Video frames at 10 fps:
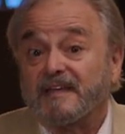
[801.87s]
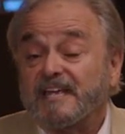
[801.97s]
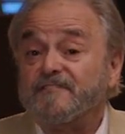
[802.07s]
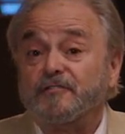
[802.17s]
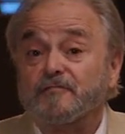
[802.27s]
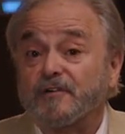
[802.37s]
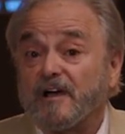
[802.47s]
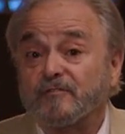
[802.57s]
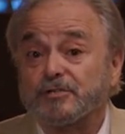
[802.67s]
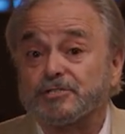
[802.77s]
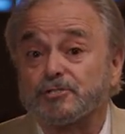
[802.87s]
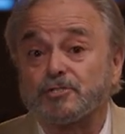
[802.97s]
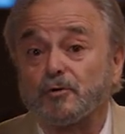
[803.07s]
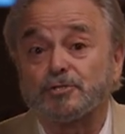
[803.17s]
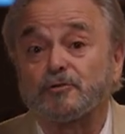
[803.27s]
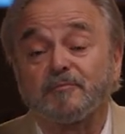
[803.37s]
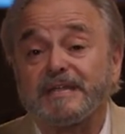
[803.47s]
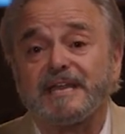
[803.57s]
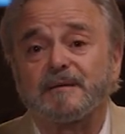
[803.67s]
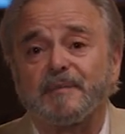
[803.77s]
if you've covered your social
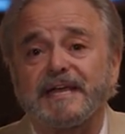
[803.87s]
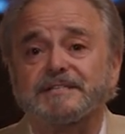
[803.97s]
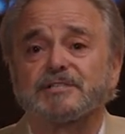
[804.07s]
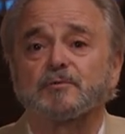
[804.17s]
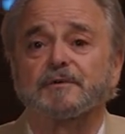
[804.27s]
media pages